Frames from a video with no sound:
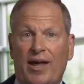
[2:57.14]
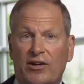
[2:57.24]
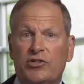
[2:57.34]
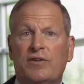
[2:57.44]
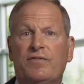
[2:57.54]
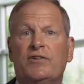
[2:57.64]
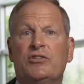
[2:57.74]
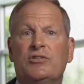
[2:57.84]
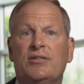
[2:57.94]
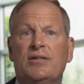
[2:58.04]
energy
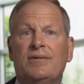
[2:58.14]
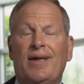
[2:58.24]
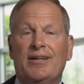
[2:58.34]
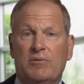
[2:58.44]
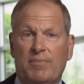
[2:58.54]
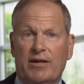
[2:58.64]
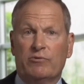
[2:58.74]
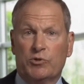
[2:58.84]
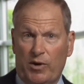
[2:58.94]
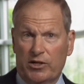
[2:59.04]
efficiency and demand
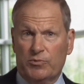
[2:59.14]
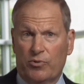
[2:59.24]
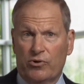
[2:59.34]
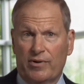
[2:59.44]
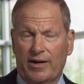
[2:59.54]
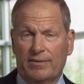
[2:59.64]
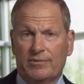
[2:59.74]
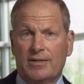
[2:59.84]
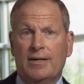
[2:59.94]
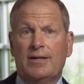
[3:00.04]
response
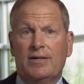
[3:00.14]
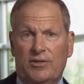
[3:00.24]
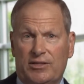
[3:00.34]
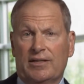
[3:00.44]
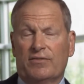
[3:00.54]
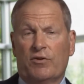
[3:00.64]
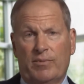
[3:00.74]
programs that deliver